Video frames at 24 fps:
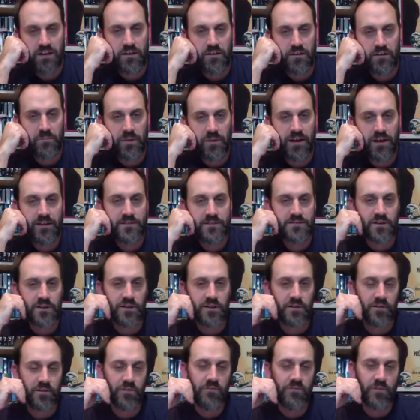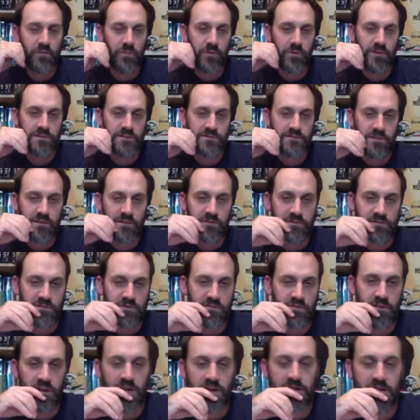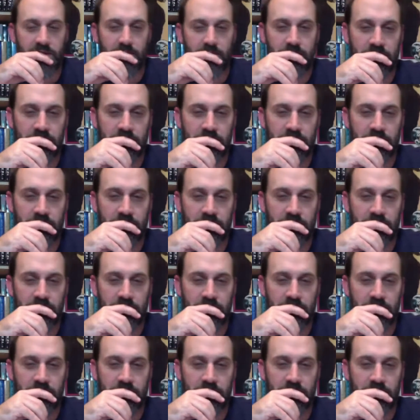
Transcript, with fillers: Panda's all over the place. I don't know what's going on.